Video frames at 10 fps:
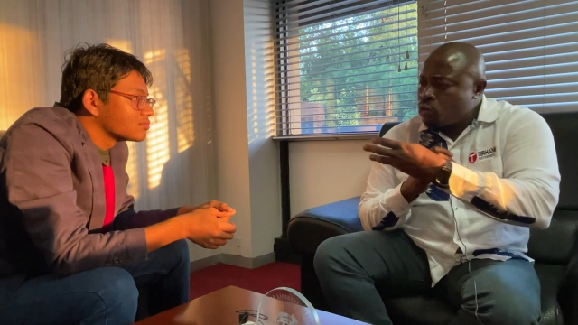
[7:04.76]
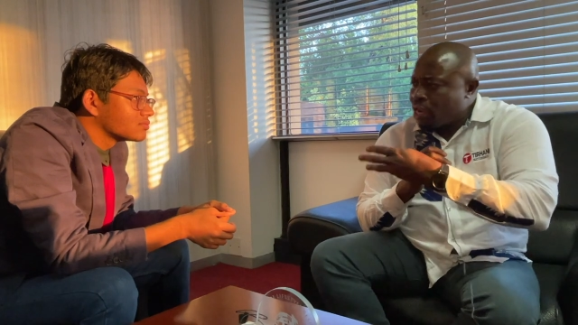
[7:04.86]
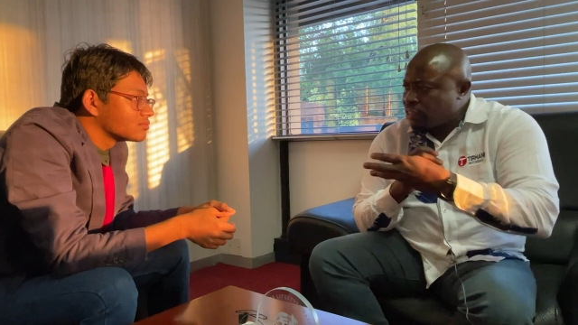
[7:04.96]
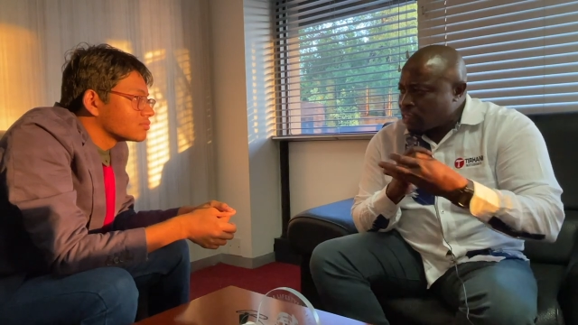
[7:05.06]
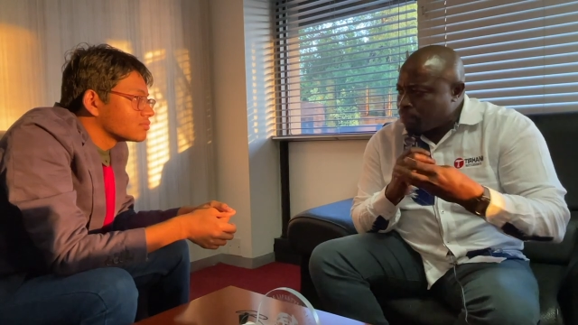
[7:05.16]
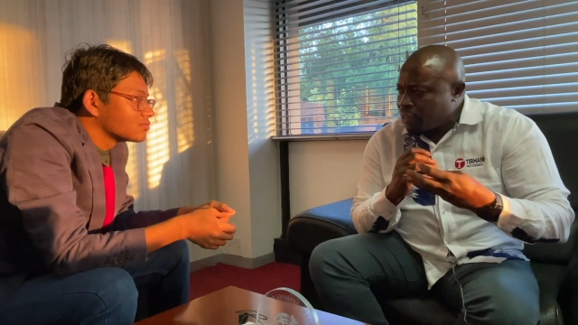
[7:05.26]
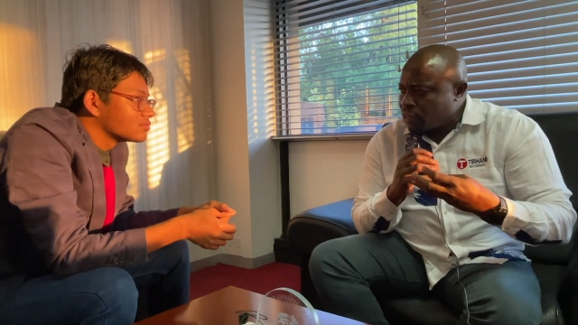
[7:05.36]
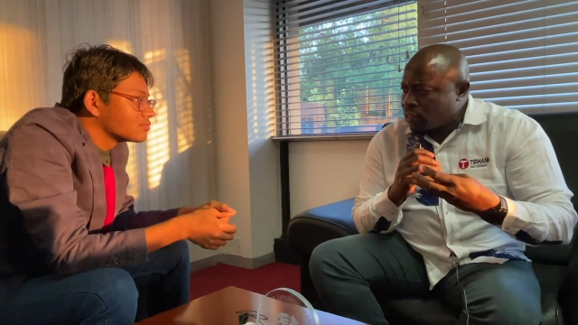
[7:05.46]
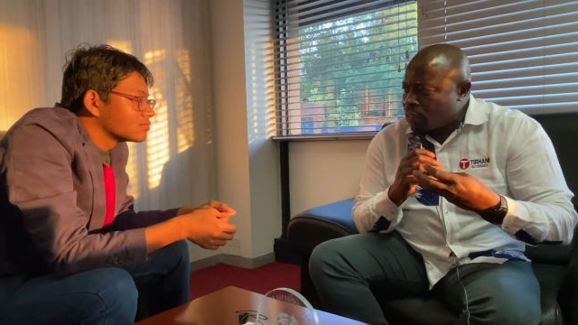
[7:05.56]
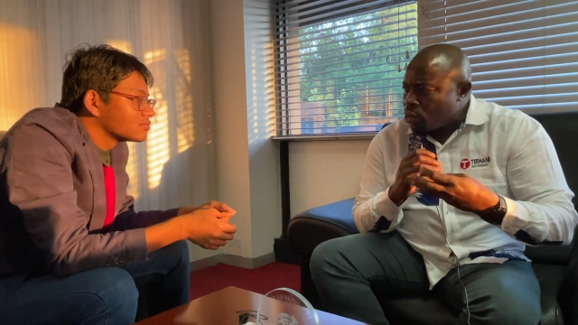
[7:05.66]
Speaker 1: ask a
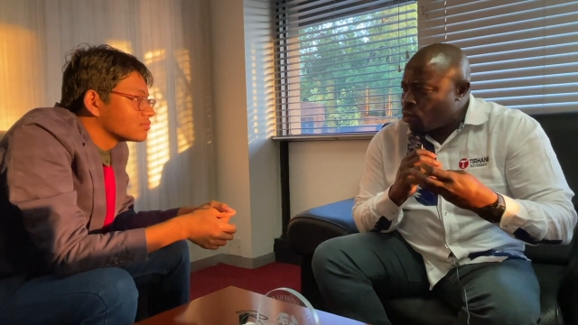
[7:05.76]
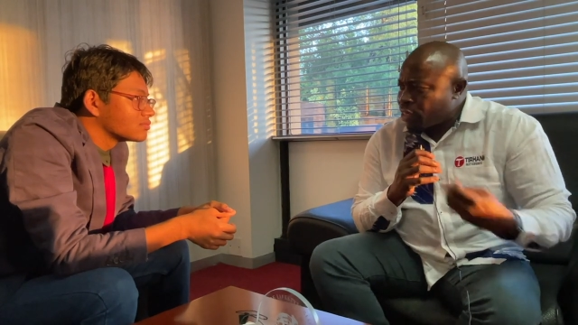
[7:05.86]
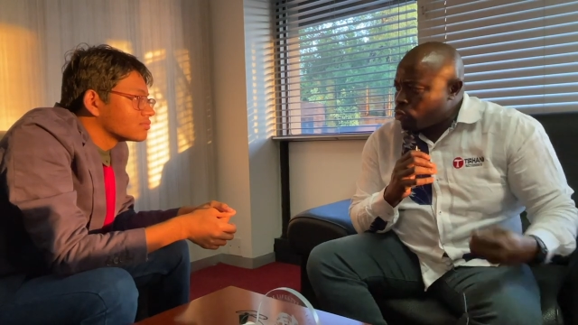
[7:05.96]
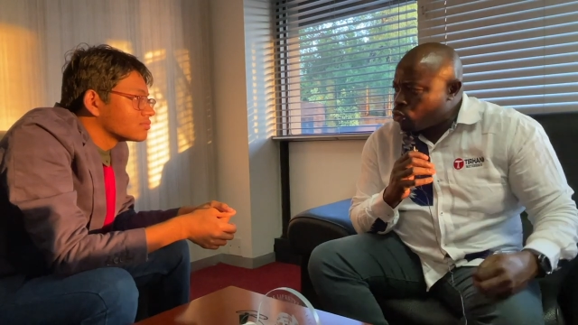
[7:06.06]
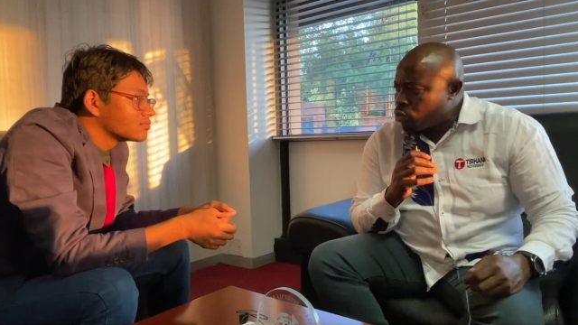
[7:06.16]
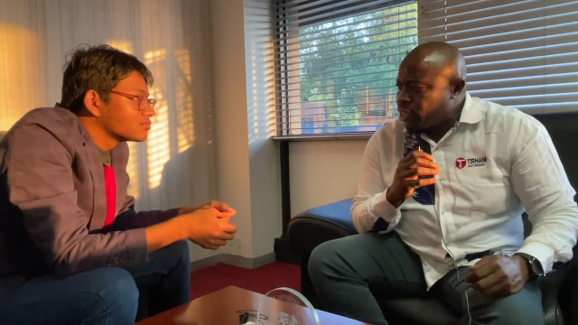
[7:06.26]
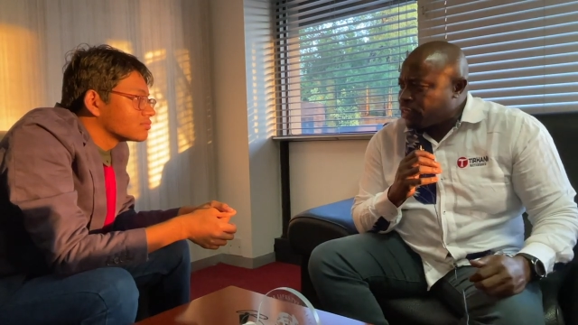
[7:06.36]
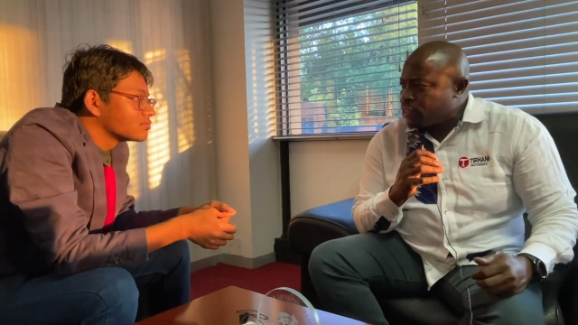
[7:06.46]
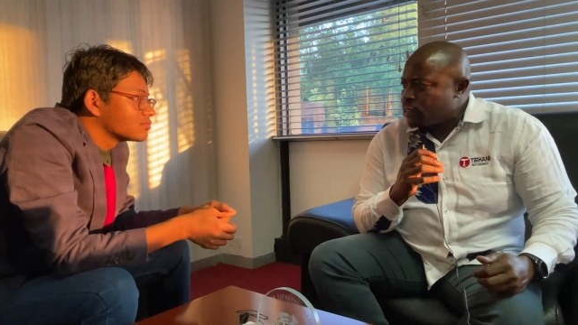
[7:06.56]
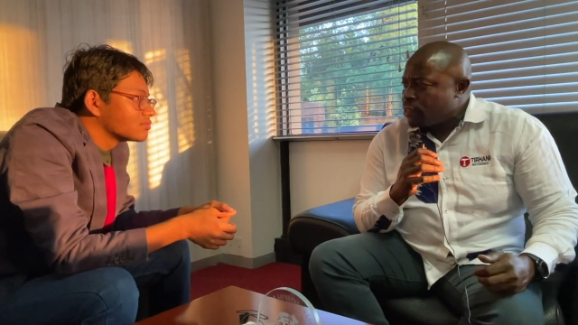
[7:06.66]
person, what are you good at?